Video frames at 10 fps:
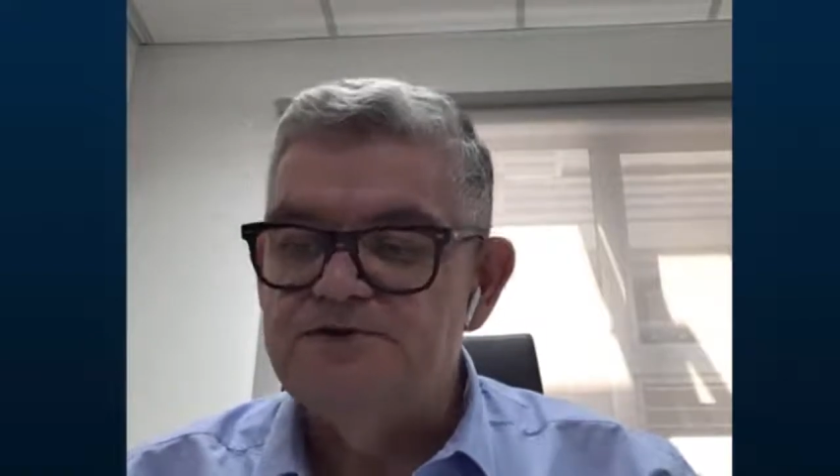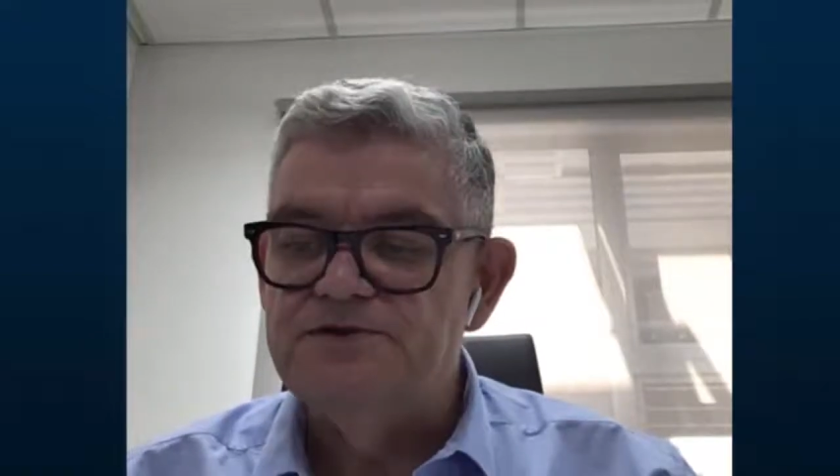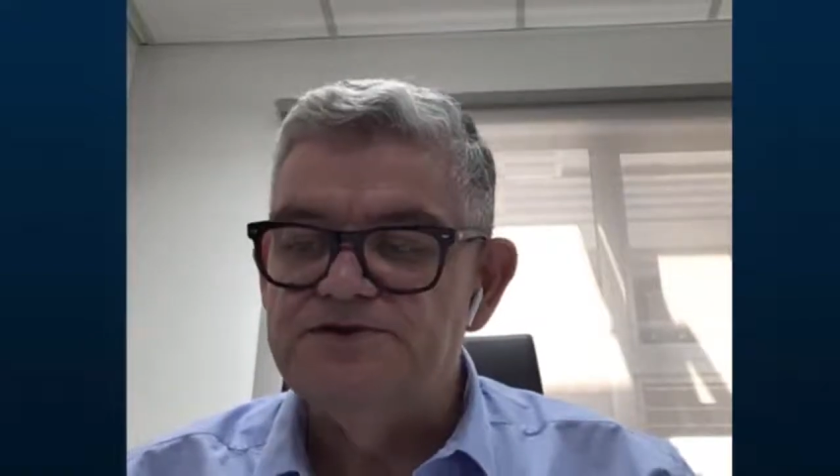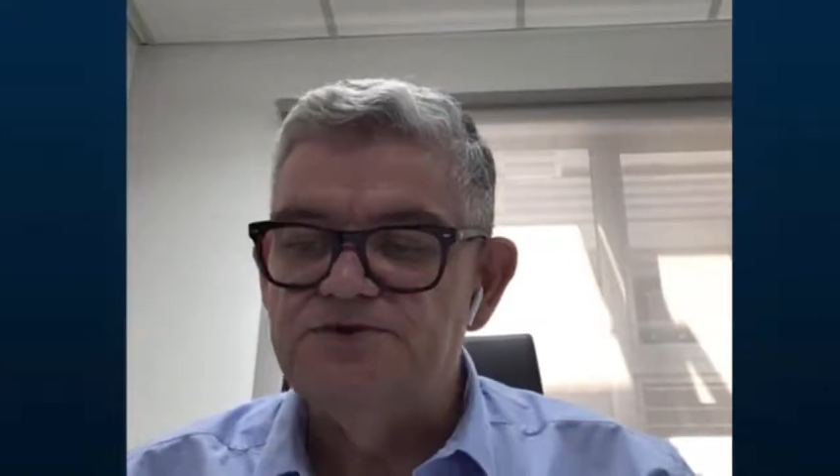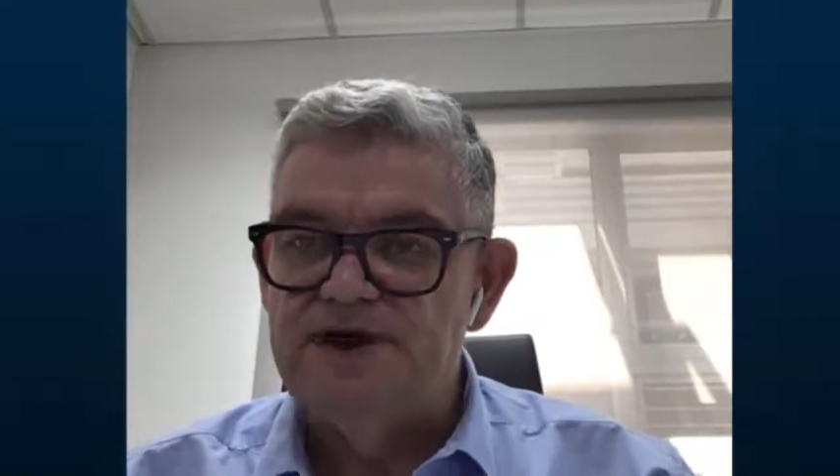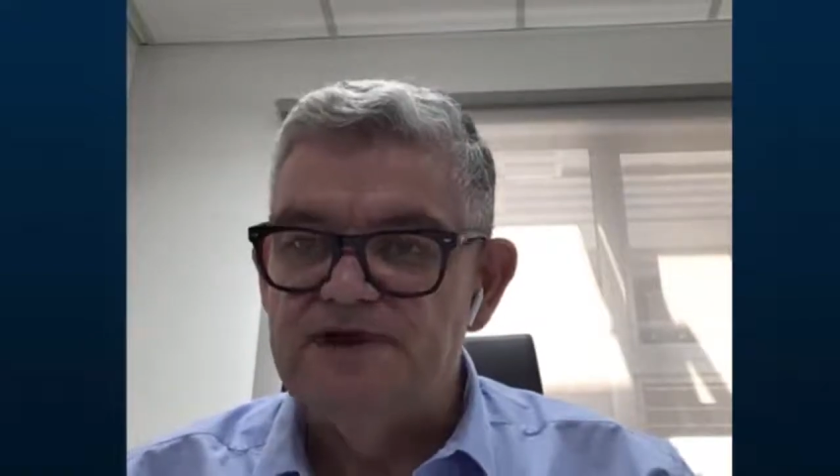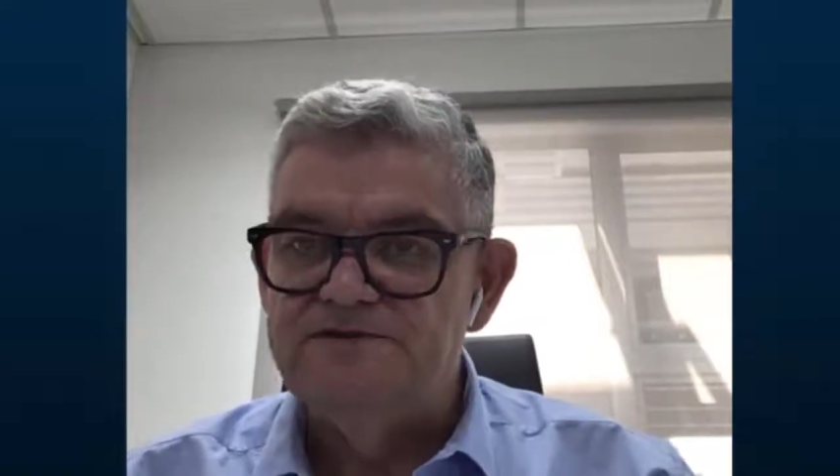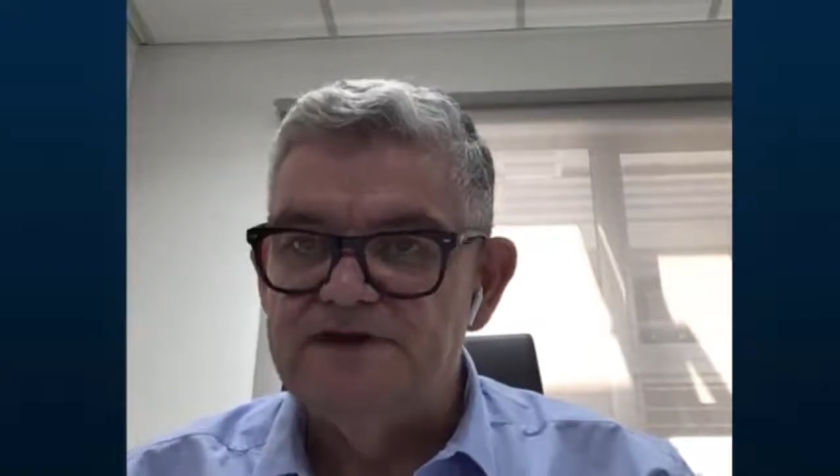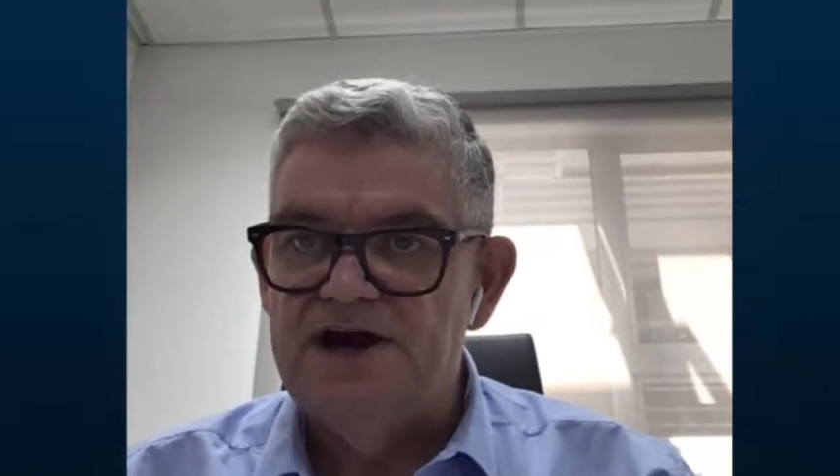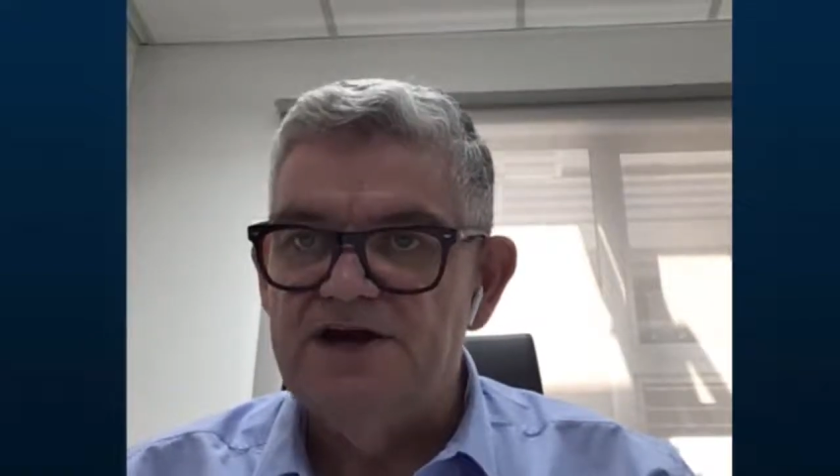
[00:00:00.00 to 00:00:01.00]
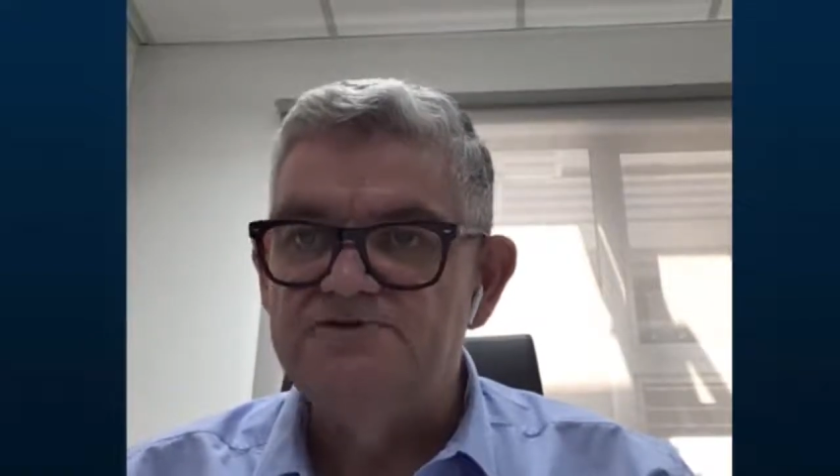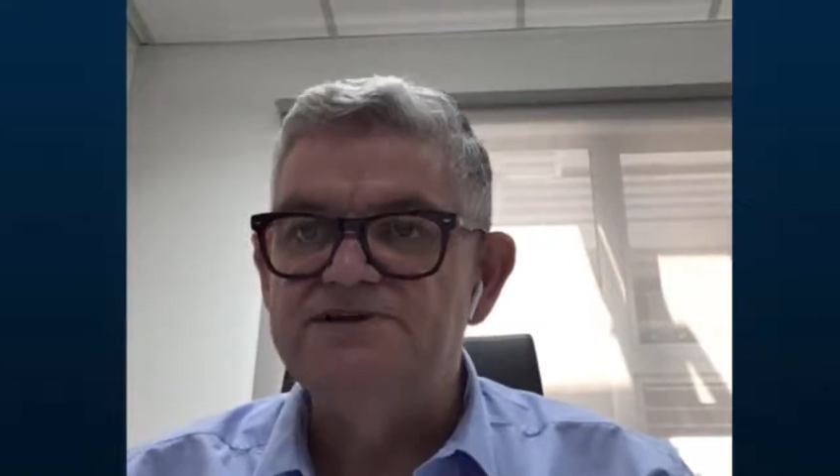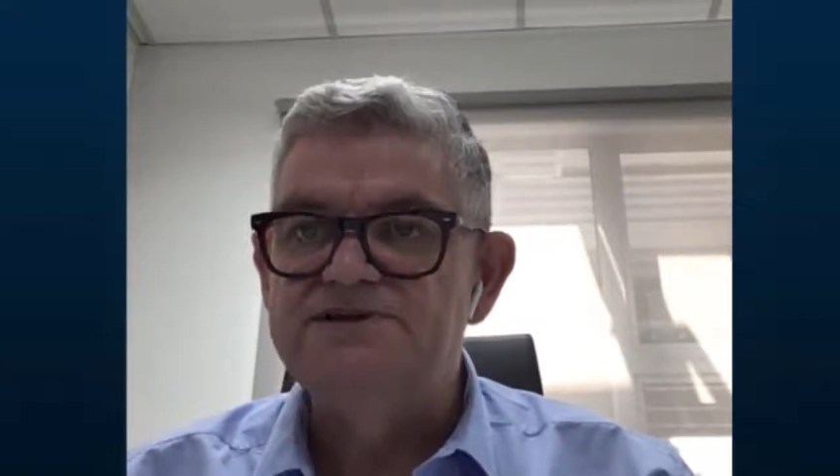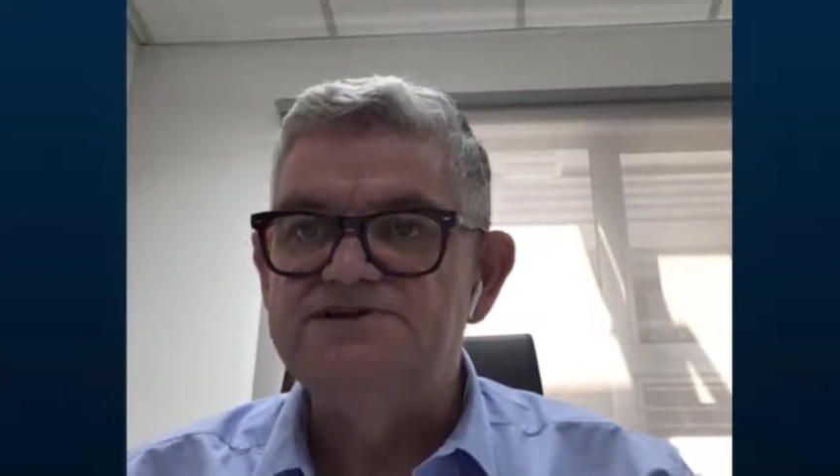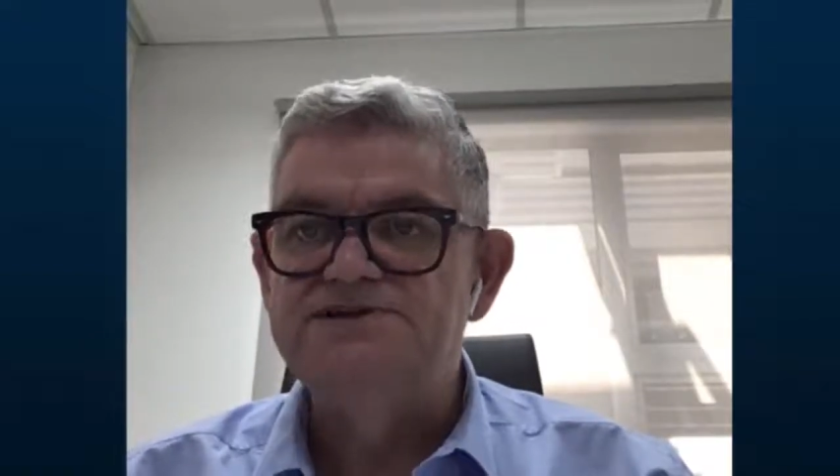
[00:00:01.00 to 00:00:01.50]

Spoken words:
at the 12 countries,